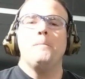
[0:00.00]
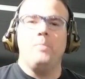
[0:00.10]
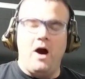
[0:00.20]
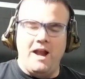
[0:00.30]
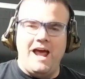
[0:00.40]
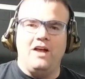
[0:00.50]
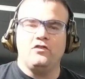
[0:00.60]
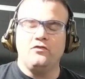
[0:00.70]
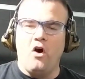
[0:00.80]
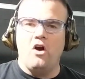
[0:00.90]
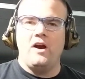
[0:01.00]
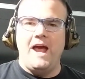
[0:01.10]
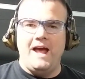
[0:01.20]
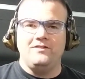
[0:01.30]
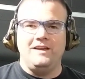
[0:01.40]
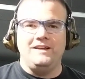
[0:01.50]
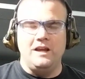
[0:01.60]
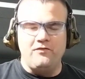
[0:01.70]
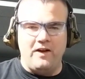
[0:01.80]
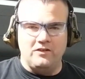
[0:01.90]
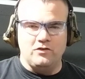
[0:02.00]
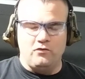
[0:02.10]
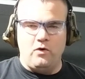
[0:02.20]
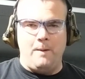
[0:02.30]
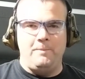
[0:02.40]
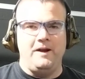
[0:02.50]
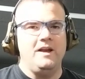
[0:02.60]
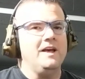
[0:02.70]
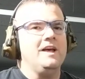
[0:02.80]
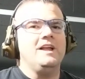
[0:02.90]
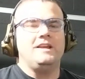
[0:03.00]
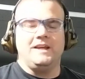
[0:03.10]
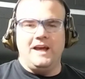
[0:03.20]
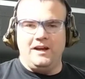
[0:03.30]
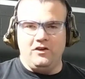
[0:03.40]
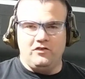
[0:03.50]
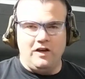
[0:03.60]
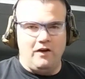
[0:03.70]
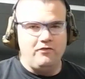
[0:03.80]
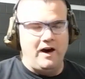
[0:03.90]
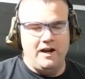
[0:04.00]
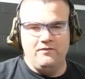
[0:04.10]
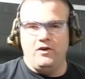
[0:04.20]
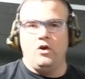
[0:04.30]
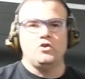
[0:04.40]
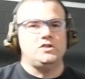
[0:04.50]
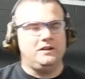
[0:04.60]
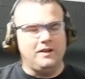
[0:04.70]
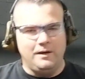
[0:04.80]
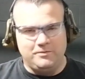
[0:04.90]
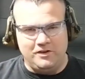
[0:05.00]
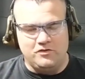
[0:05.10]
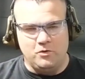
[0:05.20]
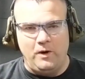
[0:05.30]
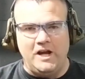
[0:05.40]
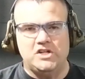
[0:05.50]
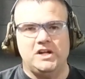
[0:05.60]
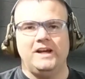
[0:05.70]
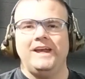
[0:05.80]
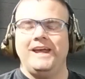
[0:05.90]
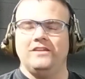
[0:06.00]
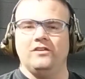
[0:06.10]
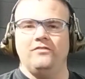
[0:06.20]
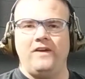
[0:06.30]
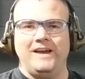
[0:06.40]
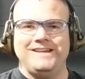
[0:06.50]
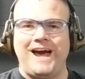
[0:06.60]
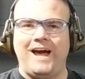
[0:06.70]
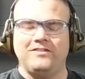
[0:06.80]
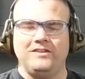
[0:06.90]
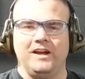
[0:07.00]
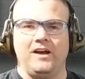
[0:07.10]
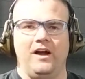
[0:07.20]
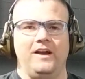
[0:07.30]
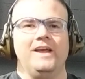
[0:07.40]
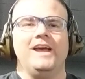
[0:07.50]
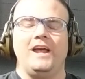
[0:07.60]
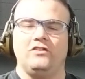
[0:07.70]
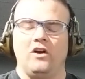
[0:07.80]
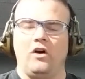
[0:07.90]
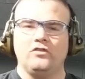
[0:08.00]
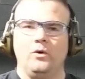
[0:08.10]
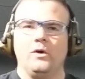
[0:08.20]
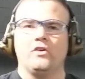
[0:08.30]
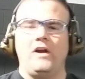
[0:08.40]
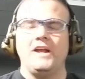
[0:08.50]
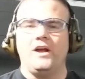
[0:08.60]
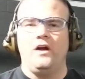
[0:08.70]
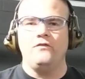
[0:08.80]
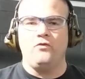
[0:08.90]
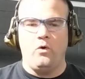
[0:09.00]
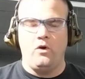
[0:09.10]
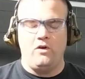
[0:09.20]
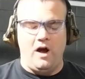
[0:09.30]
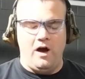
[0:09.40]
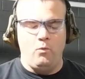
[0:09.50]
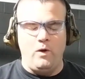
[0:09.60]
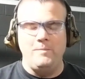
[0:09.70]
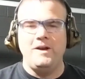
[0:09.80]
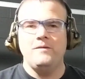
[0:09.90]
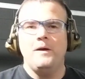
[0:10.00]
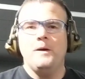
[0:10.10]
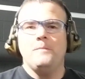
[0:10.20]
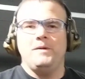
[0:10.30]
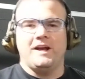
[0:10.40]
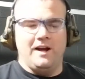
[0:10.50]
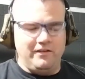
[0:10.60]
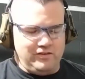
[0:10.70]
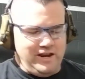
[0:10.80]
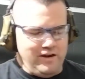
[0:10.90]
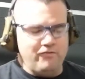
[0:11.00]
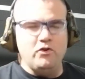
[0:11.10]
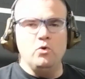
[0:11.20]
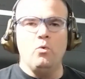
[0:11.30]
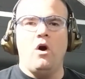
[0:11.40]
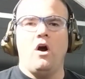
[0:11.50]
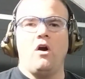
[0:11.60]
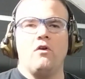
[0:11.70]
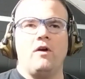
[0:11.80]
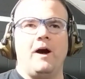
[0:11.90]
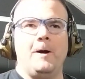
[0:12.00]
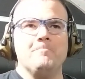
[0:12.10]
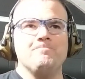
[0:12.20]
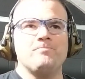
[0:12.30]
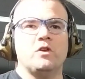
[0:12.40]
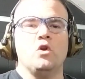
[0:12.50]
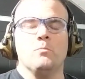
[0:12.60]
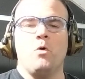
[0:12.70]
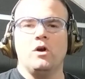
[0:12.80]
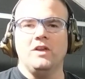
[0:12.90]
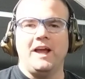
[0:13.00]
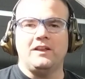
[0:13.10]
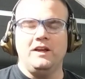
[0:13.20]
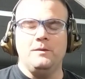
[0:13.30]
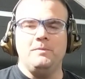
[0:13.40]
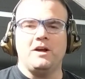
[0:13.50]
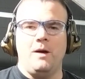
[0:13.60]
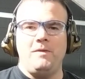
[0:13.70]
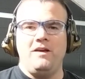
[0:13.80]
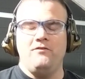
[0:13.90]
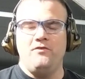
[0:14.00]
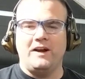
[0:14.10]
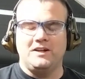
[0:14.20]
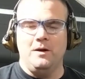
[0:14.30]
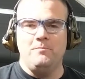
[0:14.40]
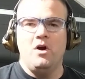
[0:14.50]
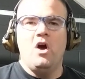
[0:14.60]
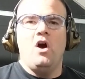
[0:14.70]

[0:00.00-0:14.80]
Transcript: But as far as a defensive weapon to get yourself out of an OSHA type situation, it's a fantastic gun. It's also a great gun for women because if you are, you're more likely to become a victim